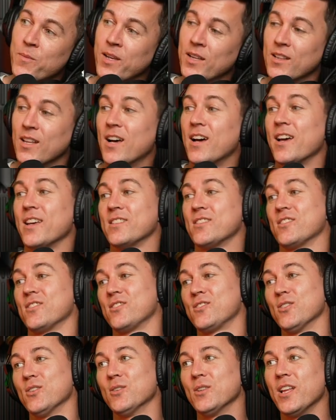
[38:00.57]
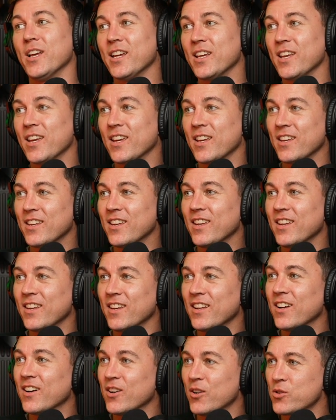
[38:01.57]
it lies so like oh yeah yeah
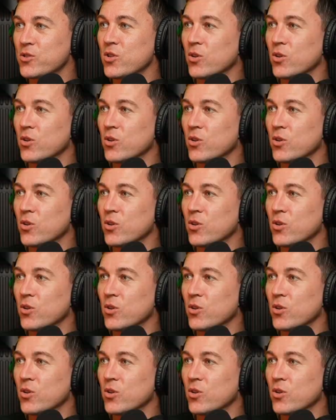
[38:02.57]
yeah, know, but so,